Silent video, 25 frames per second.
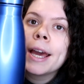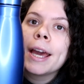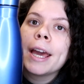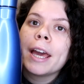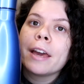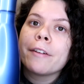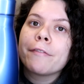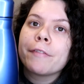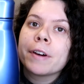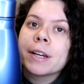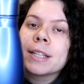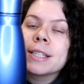
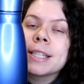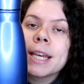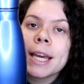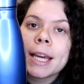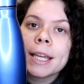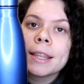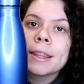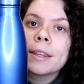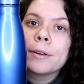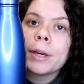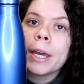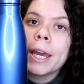If I
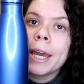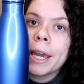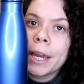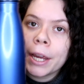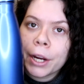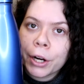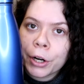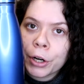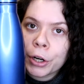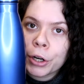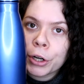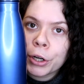take the
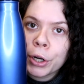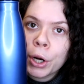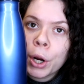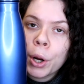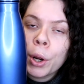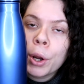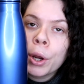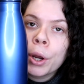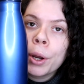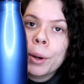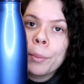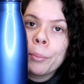
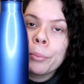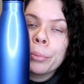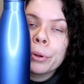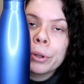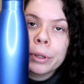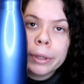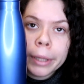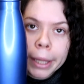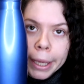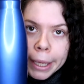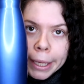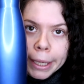
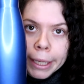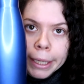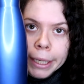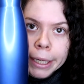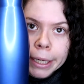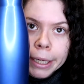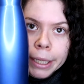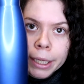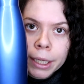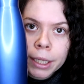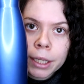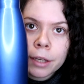
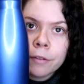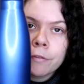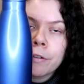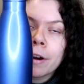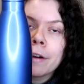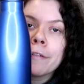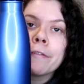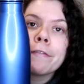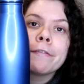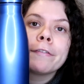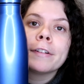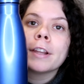airplane, if
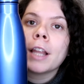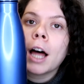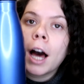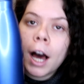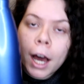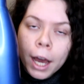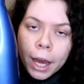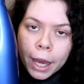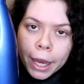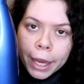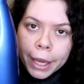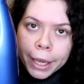I
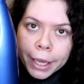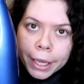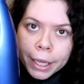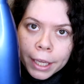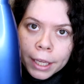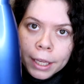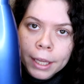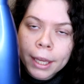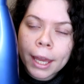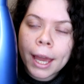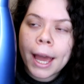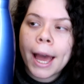
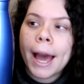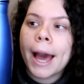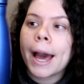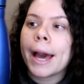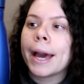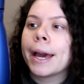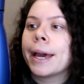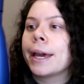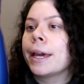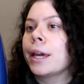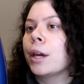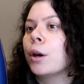fly,
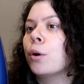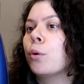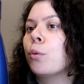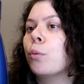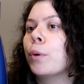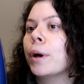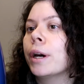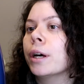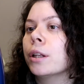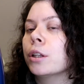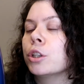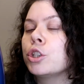I
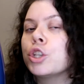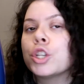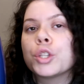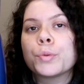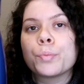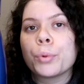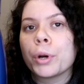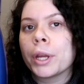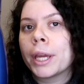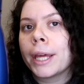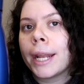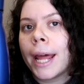will just
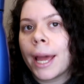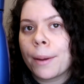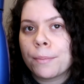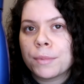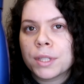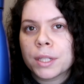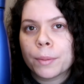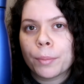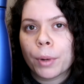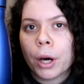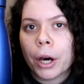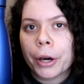bring an
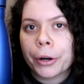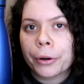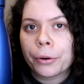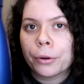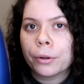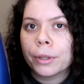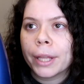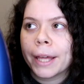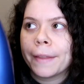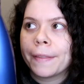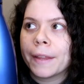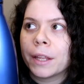empty
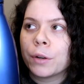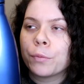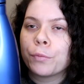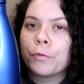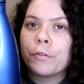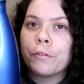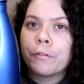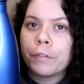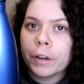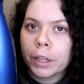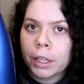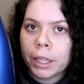bottle and then
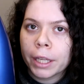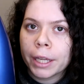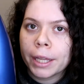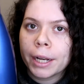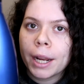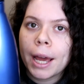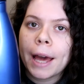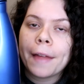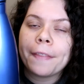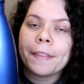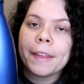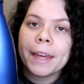fill it
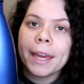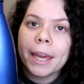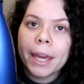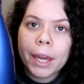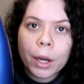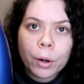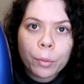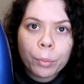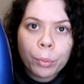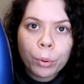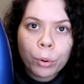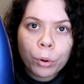at the
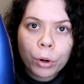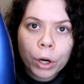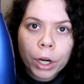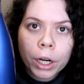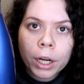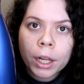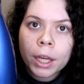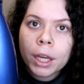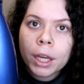airport.